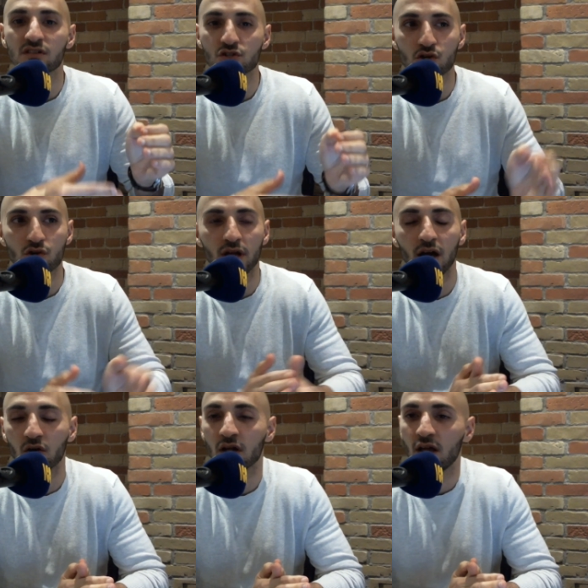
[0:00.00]
to churn
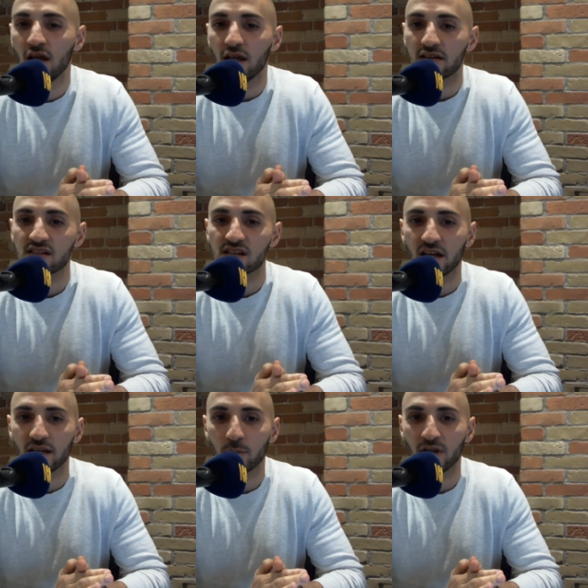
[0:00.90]
out
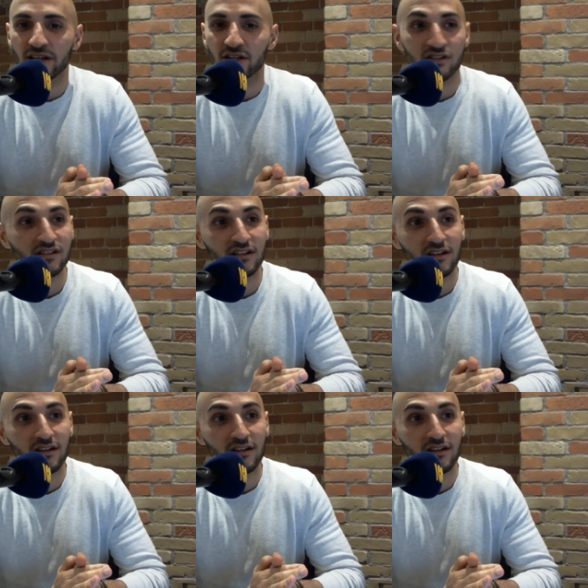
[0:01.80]
exciting players.